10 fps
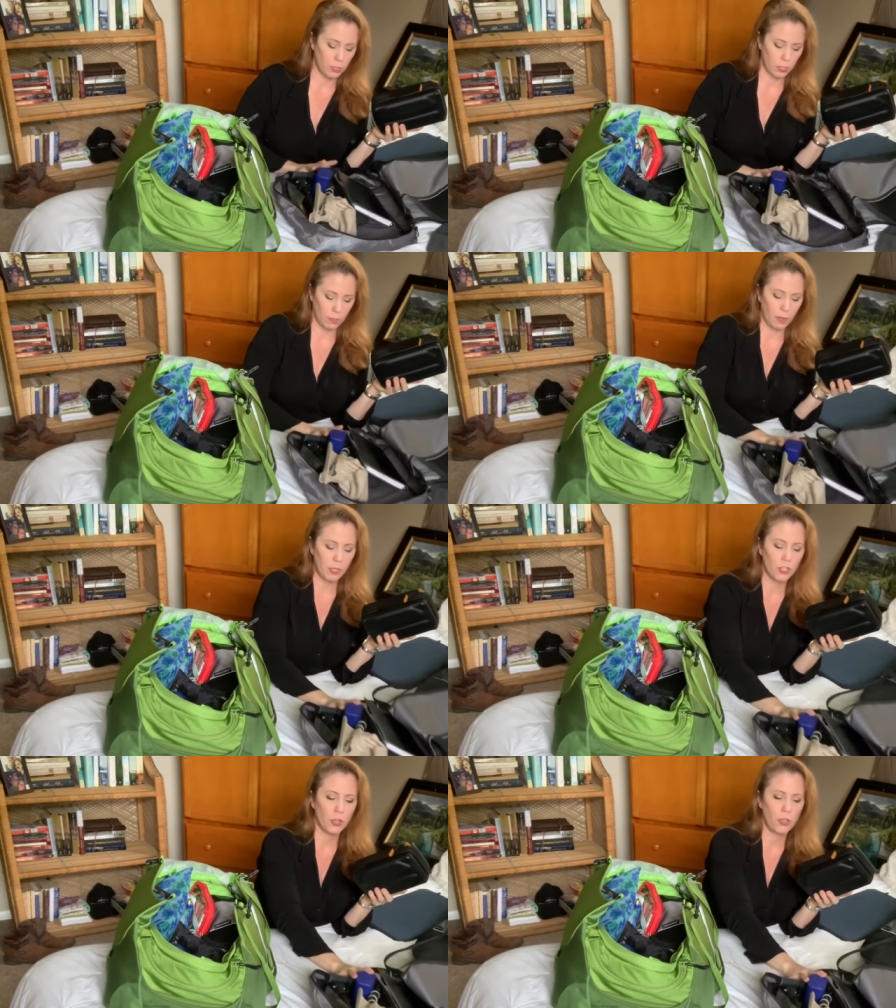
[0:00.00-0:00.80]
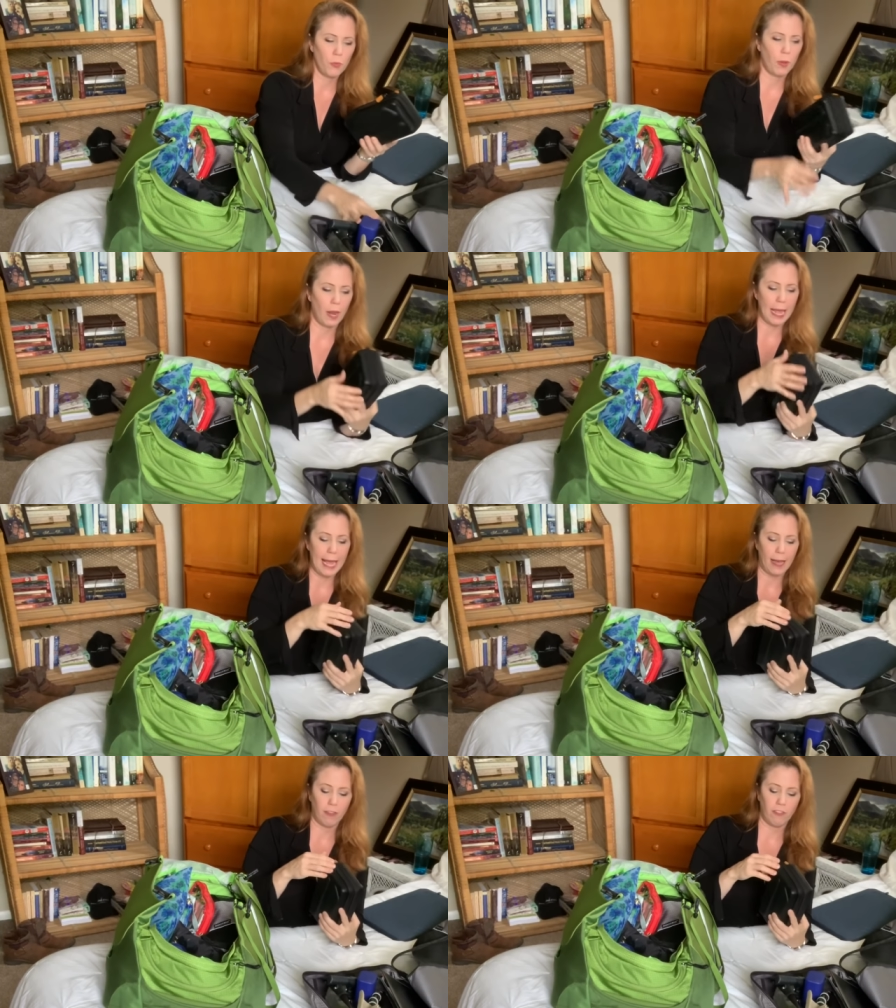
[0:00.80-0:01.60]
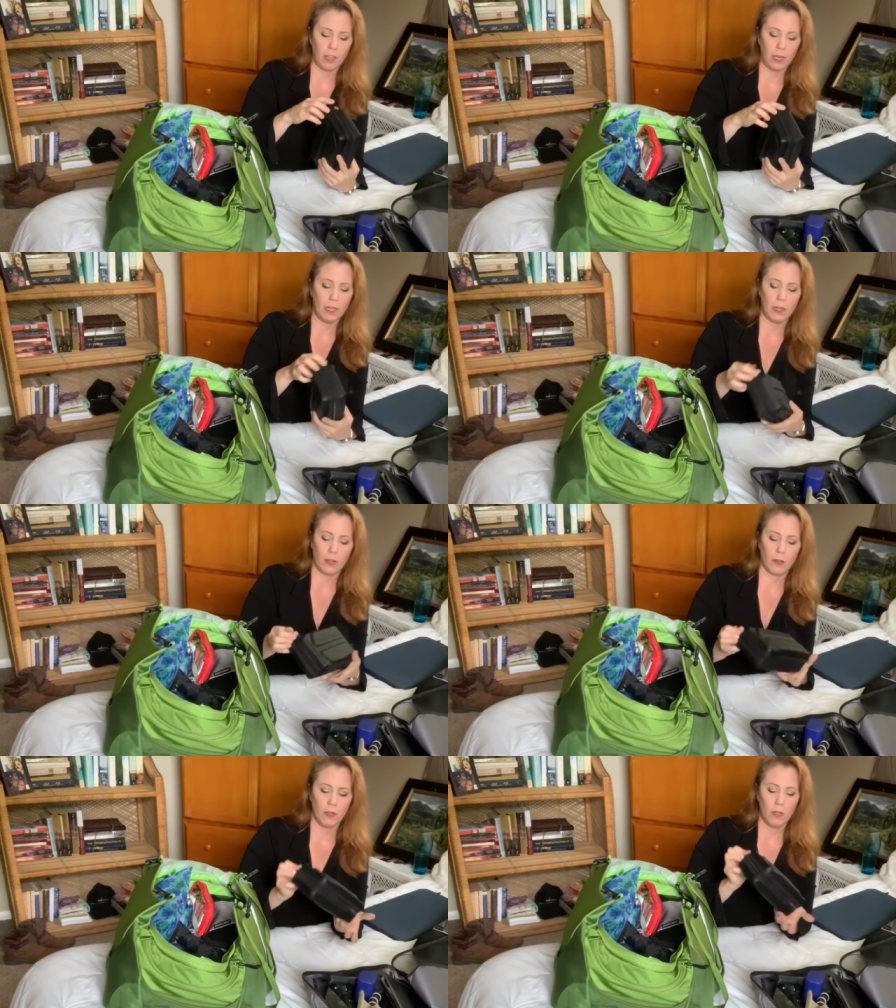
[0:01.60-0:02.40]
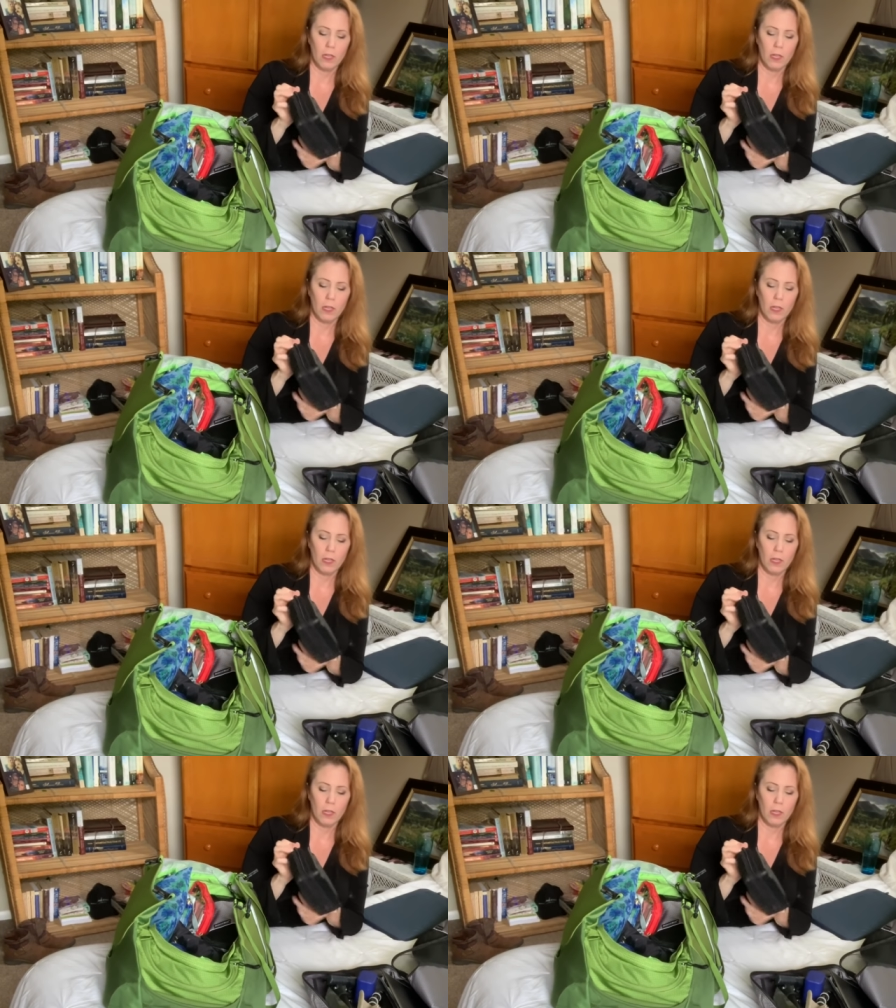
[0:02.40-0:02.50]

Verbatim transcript: So let me show you what I have in here.